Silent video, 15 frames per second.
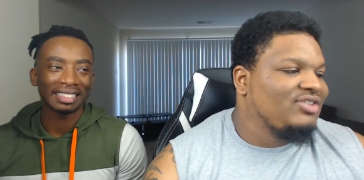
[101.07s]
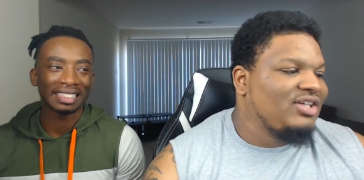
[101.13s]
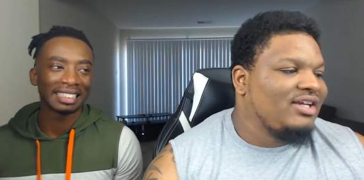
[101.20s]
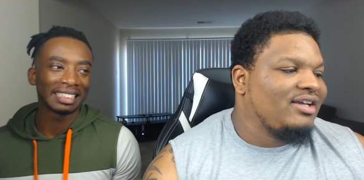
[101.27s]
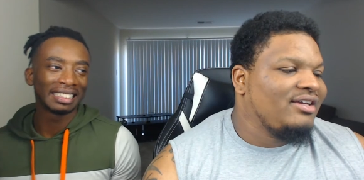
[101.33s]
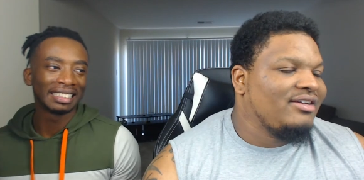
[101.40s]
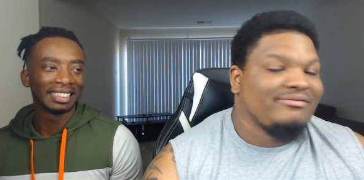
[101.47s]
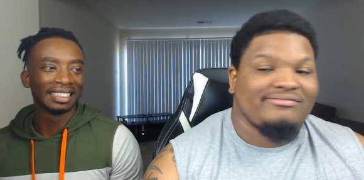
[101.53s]

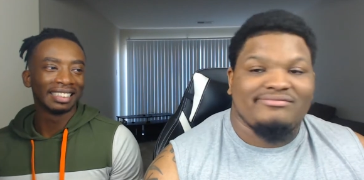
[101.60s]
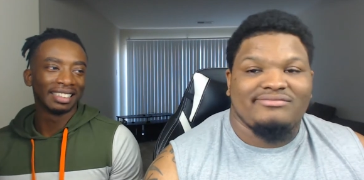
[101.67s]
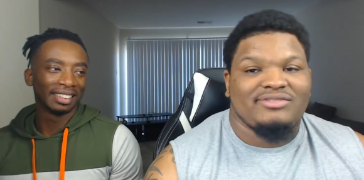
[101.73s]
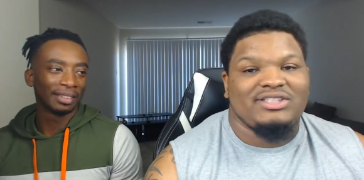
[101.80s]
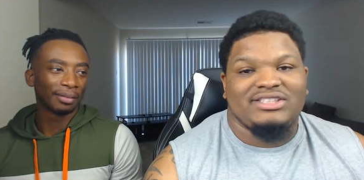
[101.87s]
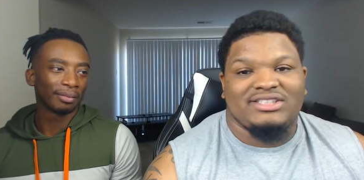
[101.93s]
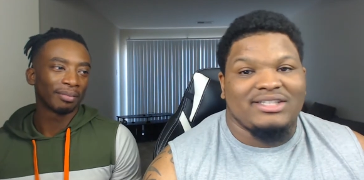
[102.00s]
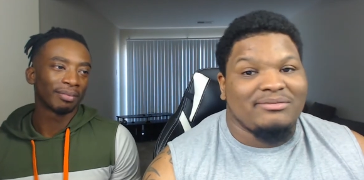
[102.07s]
Speaker 1: yeah, we
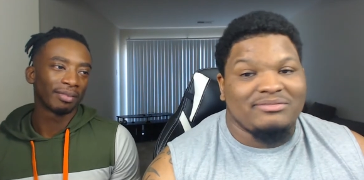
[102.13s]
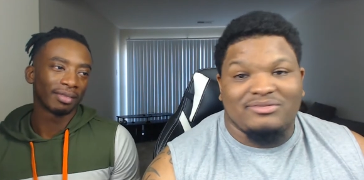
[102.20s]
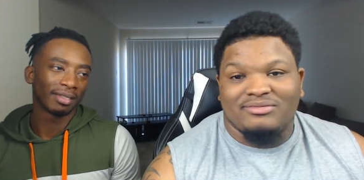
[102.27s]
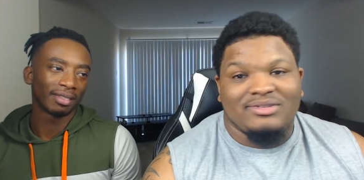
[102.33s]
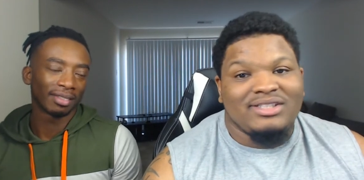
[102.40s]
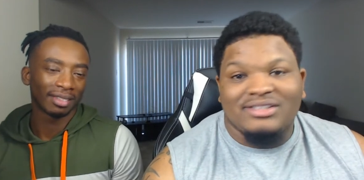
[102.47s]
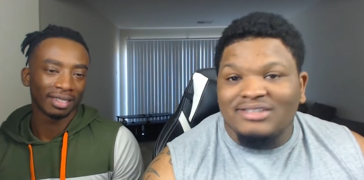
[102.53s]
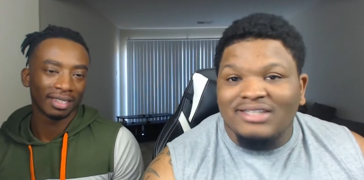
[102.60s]
need something. We
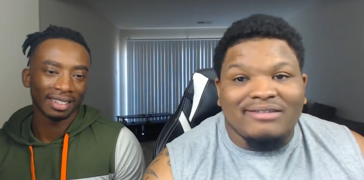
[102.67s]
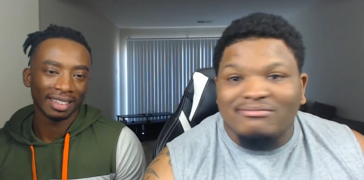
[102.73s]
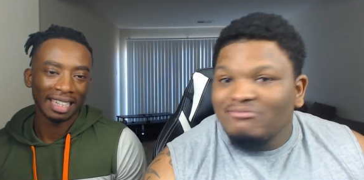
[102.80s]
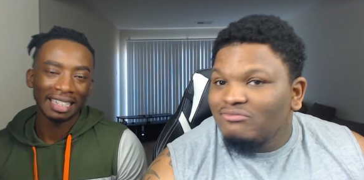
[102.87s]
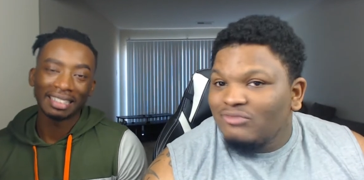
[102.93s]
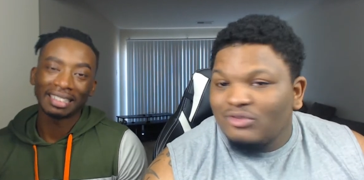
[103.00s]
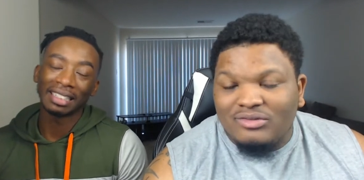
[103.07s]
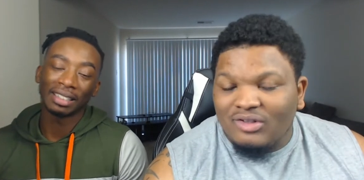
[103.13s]
need something.
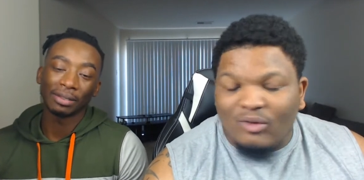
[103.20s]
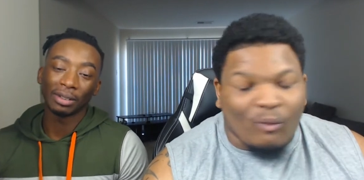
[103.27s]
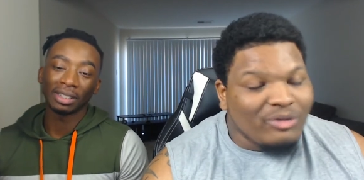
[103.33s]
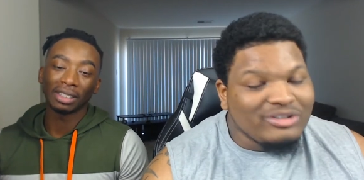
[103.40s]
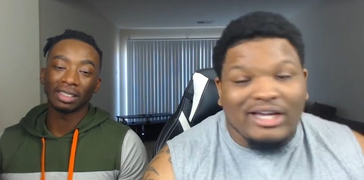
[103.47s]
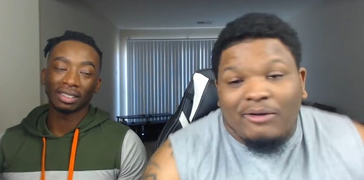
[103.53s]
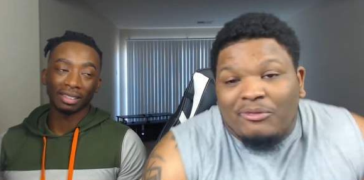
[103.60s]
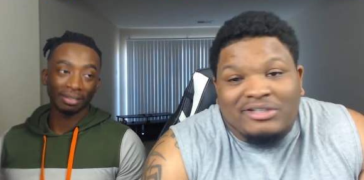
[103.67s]
Let's see what, what
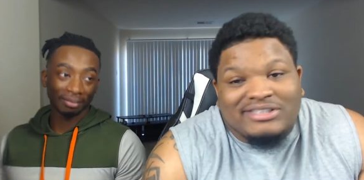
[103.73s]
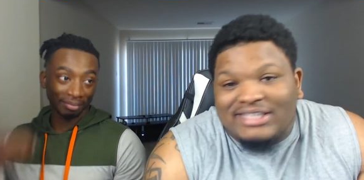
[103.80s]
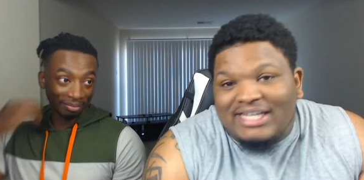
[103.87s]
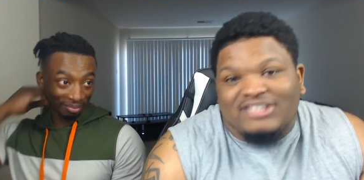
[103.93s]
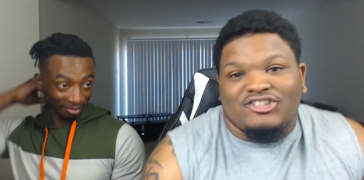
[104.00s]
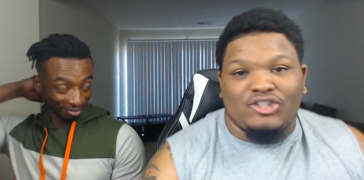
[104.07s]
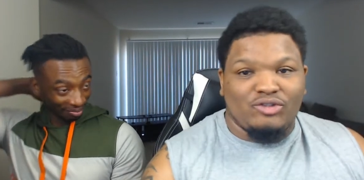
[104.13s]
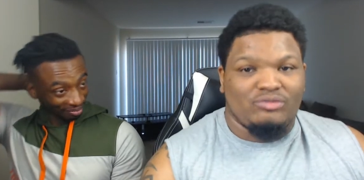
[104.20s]
y'all want to see
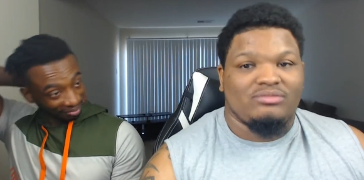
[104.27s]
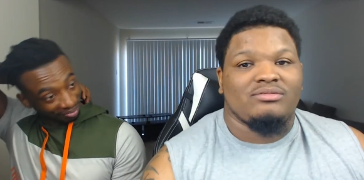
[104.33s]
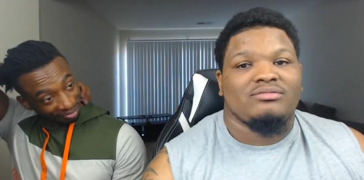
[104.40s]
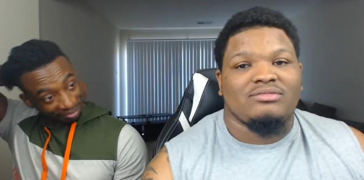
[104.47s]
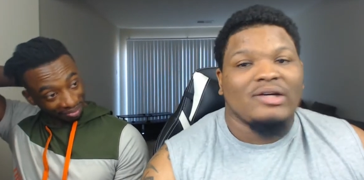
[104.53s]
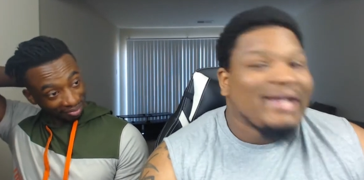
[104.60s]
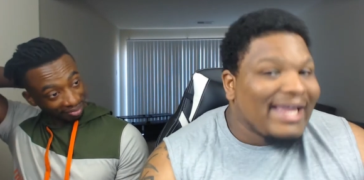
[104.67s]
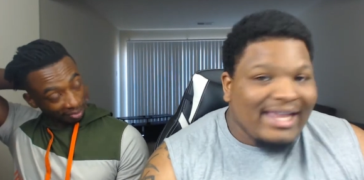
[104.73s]
us do.
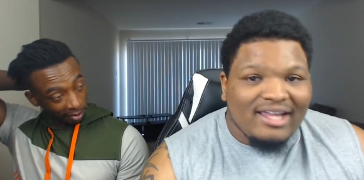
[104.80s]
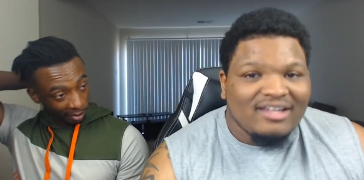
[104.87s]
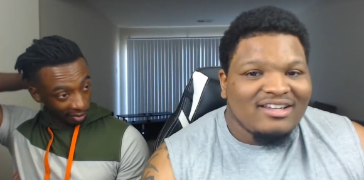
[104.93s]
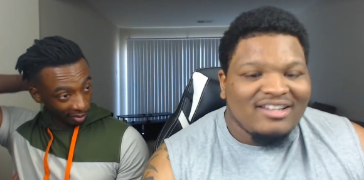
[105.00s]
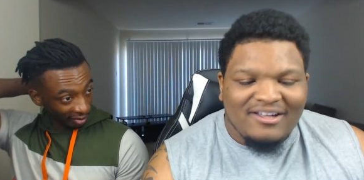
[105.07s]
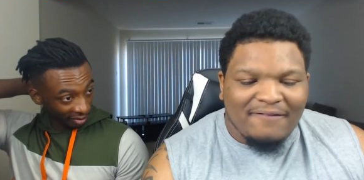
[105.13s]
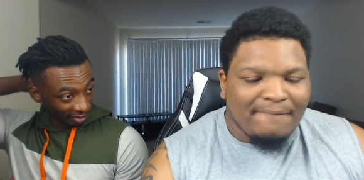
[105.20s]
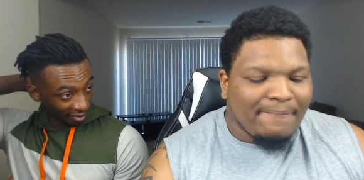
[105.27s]
Okay,
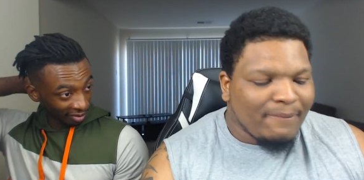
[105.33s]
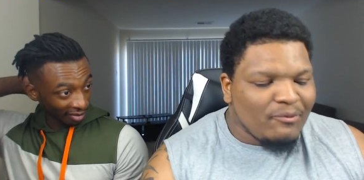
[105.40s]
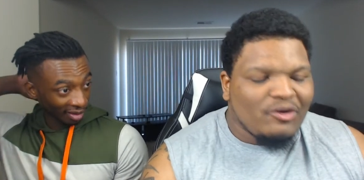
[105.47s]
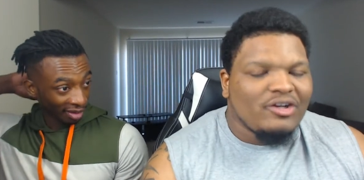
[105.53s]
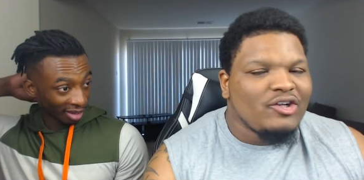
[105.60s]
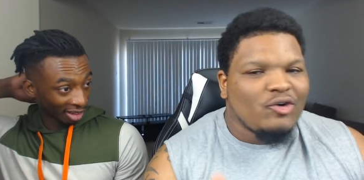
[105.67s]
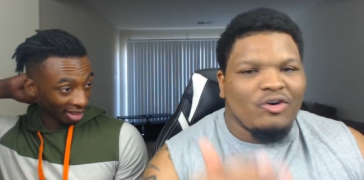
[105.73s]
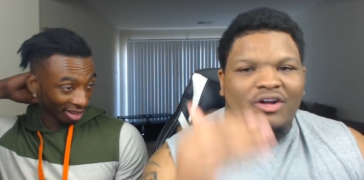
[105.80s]
we're
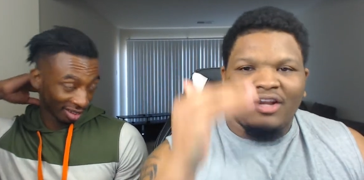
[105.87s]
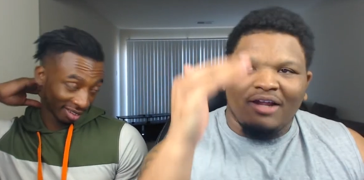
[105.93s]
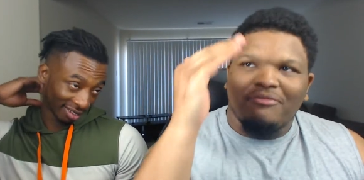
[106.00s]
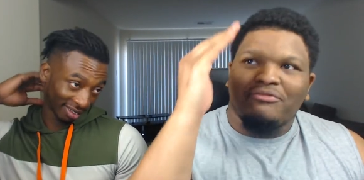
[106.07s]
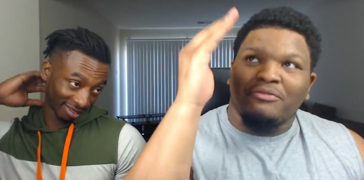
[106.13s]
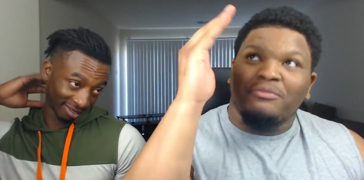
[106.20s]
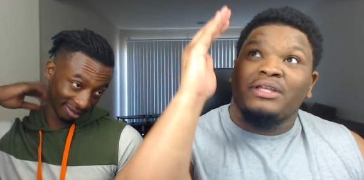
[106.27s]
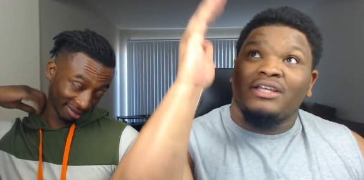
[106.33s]
only going up
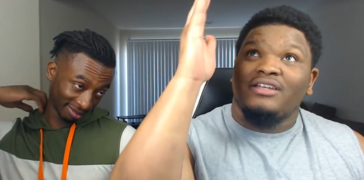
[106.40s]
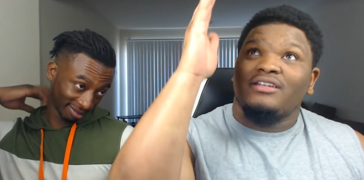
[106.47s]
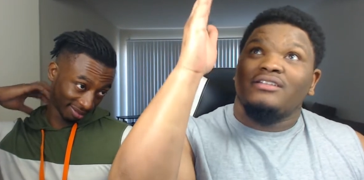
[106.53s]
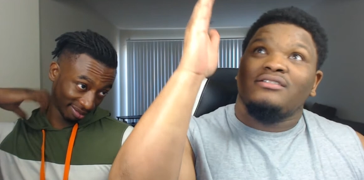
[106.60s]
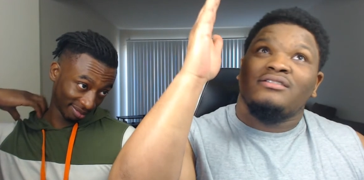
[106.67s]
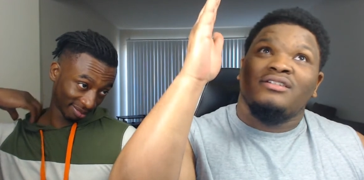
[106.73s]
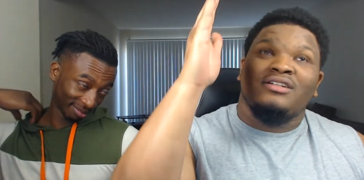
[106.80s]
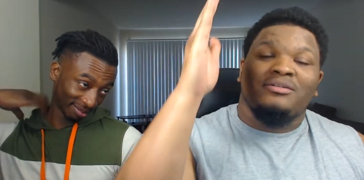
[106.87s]
from here.
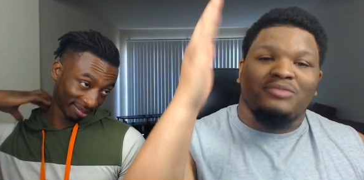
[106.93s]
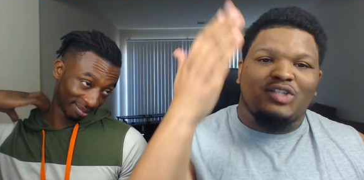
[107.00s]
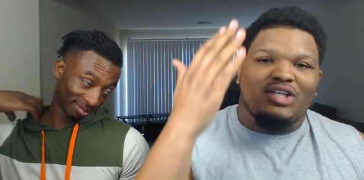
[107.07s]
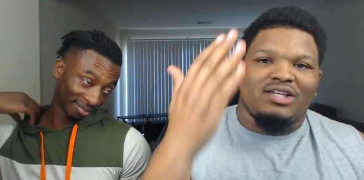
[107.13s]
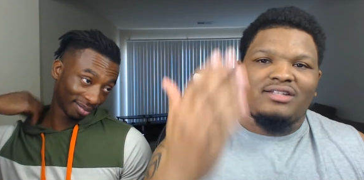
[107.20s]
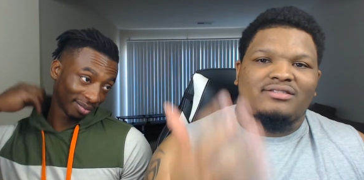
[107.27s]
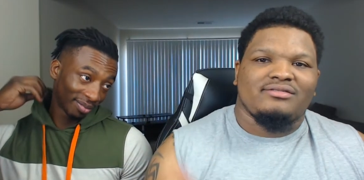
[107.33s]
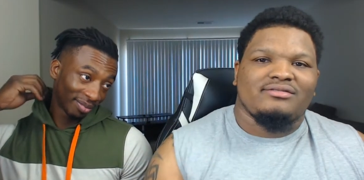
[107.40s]
You know what I'm
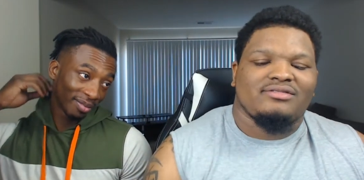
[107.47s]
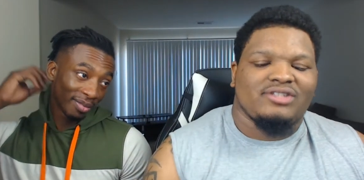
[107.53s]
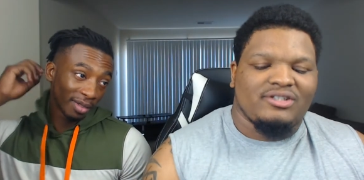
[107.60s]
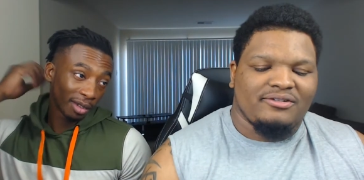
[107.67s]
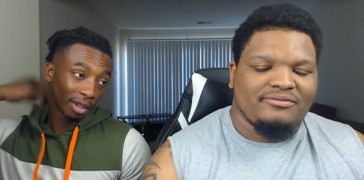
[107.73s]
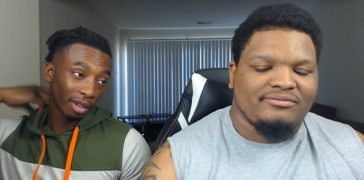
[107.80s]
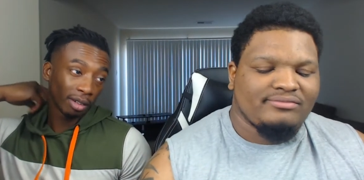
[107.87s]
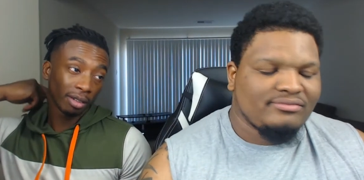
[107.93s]
saying? So